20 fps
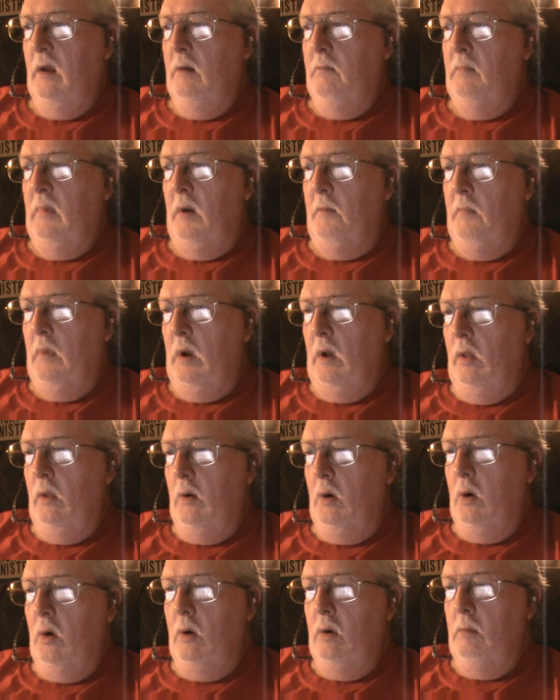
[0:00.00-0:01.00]
my
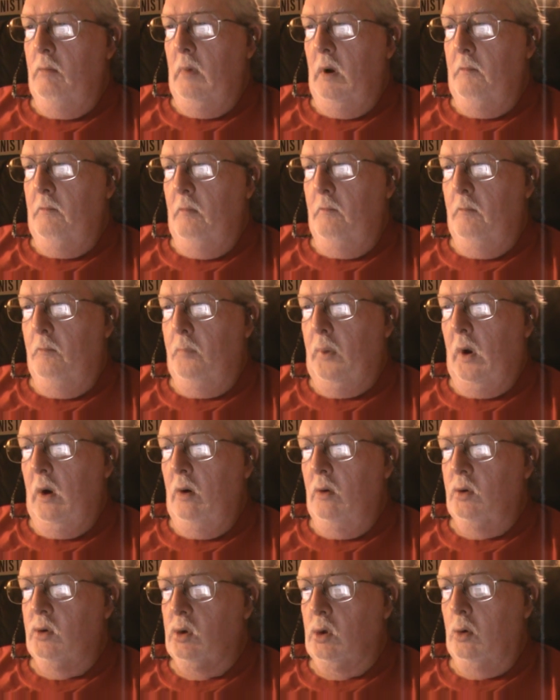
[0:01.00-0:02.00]
mother and my
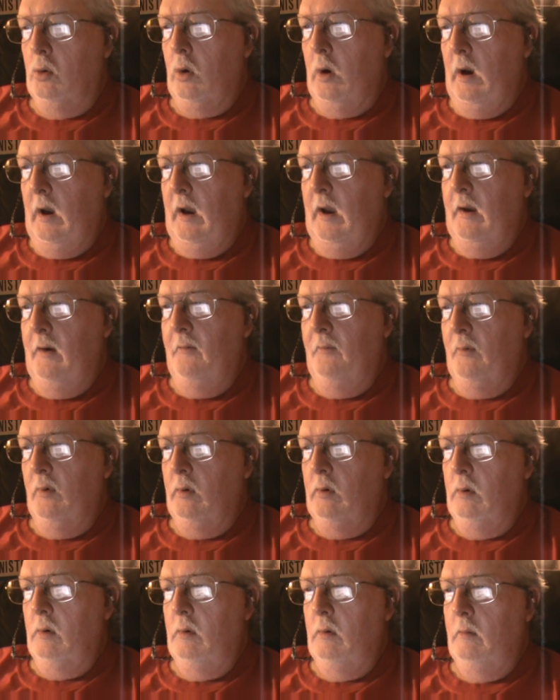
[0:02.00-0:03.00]
parents' grave
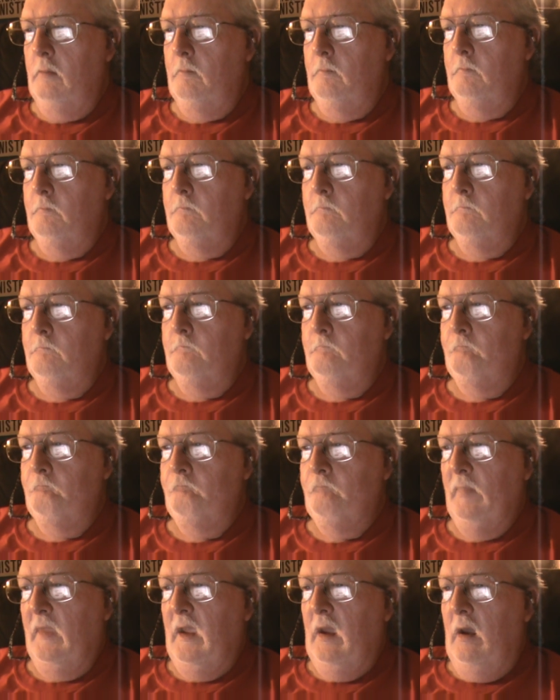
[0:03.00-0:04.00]
and
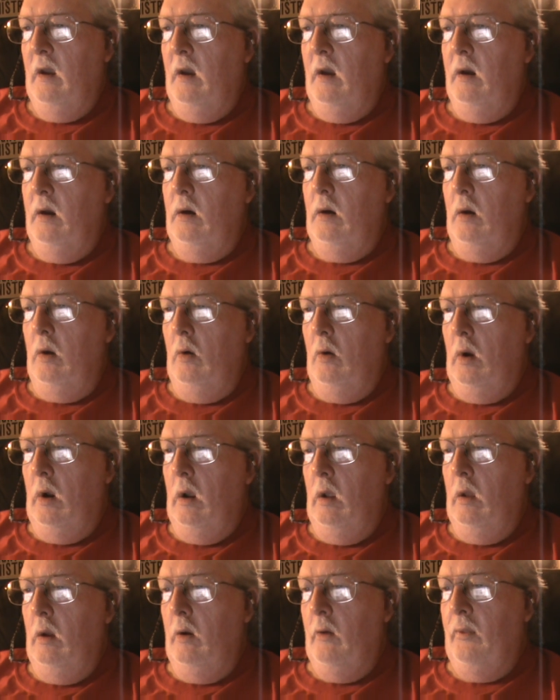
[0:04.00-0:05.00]
you know
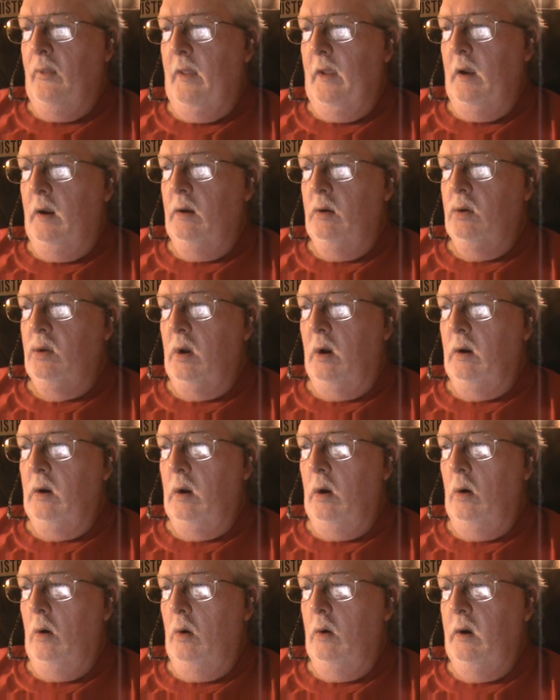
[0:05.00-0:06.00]
other things I
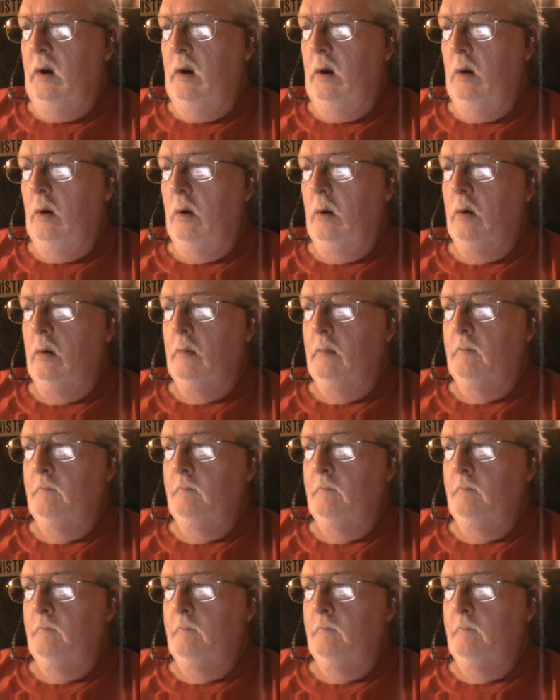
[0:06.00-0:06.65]
got on here.